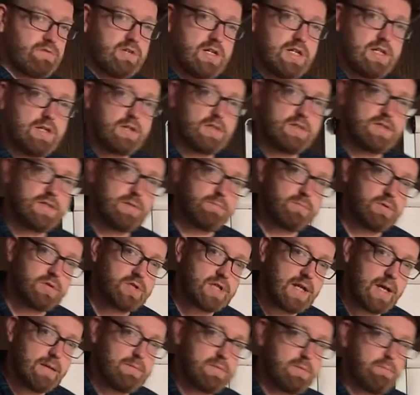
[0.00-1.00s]
really nice, simple
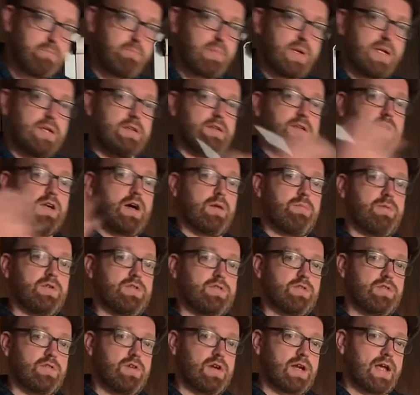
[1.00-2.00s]
shapes and building up a
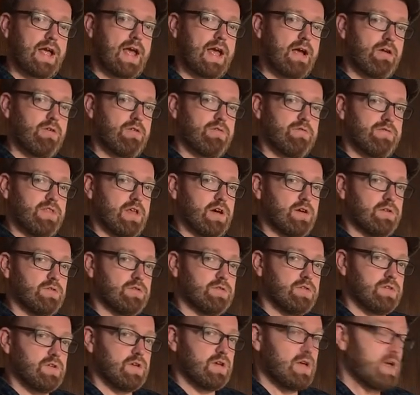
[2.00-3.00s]
drawing out of
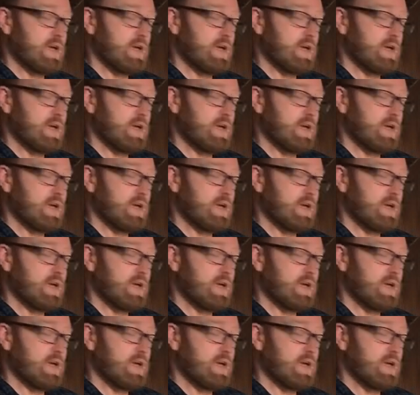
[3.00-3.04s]
those.